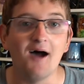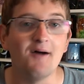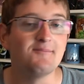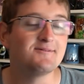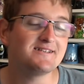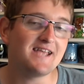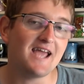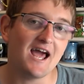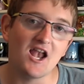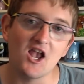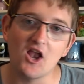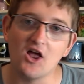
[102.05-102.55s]
So
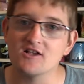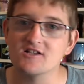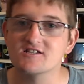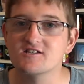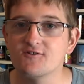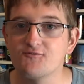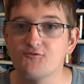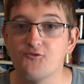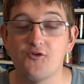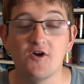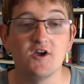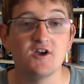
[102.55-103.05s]
yeah, lots
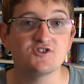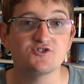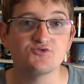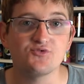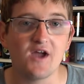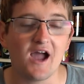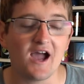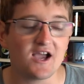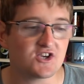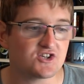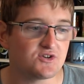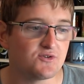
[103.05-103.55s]
of first
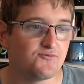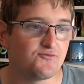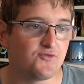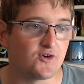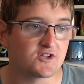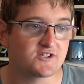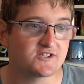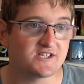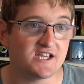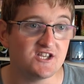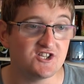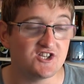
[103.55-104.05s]
reaction
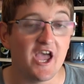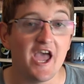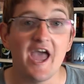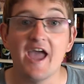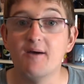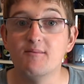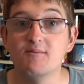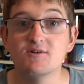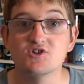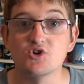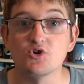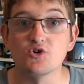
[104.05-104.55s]
footage.
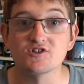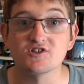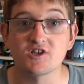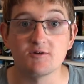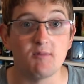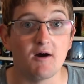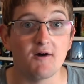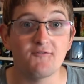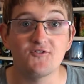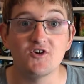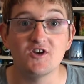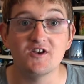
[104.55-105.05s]
It was also
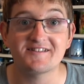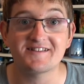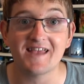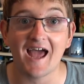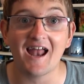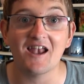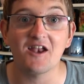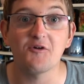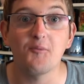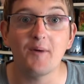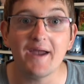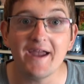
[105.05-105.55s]
my first
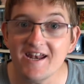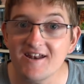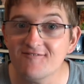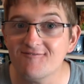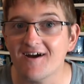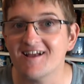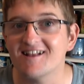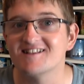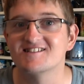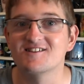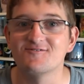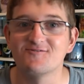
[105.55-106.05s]
Halloween
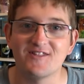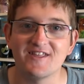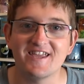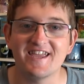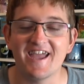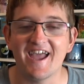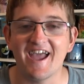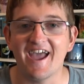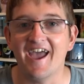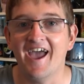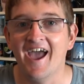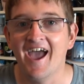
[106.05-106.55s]
event of the
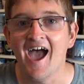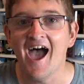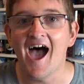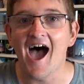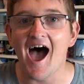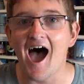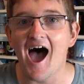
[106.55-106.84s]
year,